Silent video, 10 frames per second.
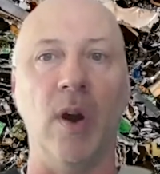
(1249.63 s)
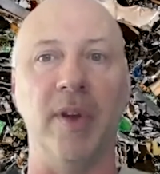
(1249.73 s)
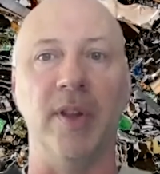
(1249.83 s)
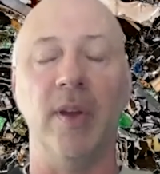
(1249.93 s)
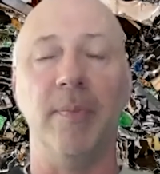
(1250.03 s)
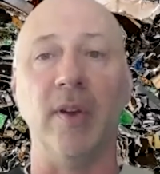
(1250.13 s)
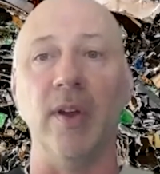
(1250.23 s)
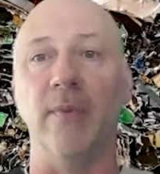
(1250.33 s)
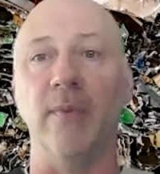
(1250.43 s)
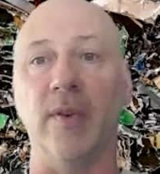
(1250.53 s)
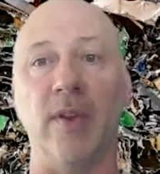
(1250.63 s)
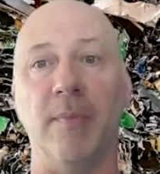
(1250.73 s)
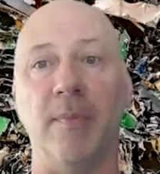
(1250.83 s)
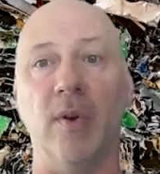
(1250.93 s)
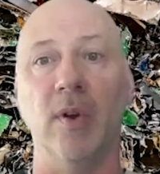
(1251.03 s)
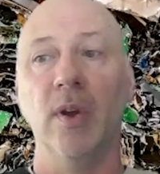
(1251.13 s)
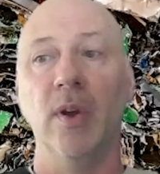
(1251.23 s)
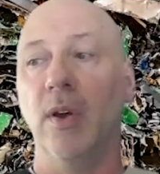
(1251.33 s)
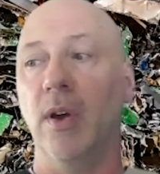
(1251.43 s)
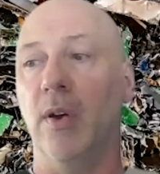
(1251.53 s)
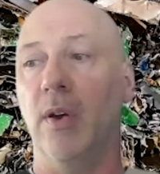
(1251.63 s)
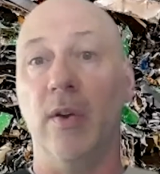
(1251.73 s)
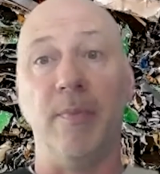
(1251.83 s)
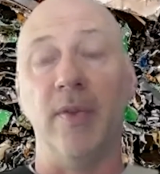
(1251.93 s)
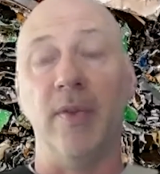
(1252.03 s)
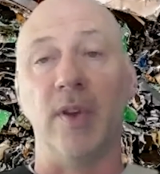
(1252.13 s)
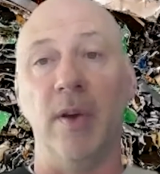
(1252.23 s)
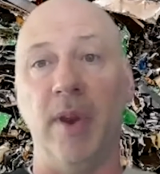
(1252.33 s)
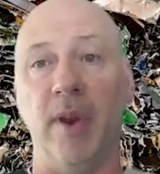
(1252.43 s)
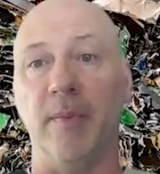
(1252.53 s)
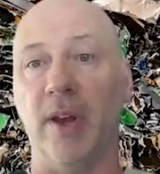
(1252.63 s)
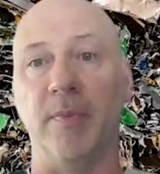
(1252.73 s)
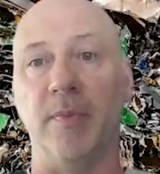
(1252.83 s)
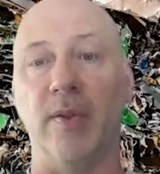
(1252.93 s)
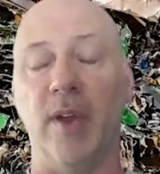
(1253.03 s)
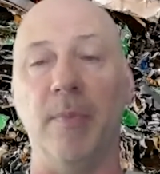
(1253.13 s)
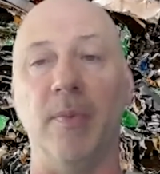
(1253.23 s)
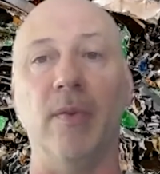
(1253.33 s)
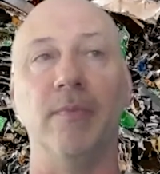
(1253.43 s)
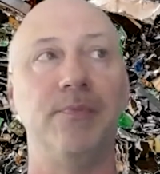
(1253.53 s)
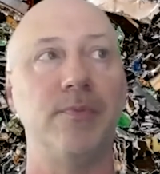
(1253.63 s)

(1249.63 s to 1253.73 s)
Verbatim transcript: But typically, for example, Earth Month is coming up next month, April.